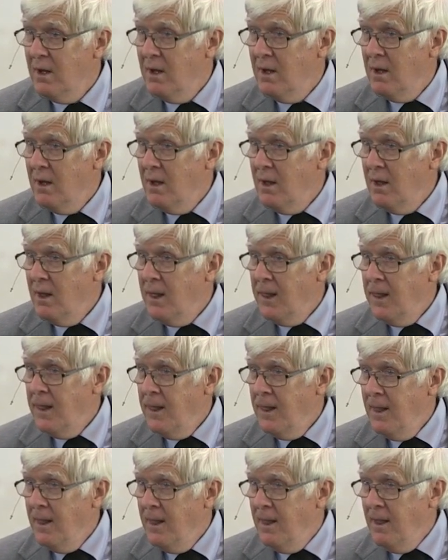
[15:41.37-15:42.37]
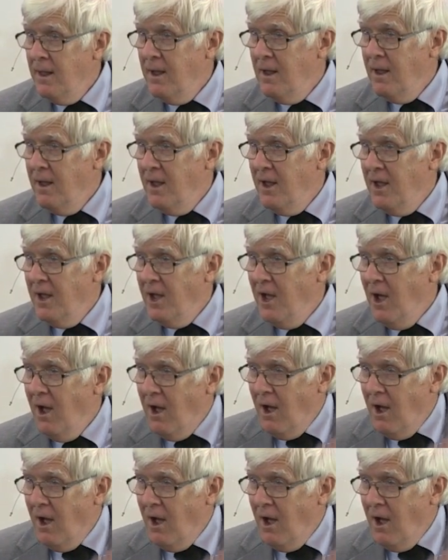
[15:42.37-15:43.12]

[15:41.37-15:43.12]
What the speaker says: (no one is talking)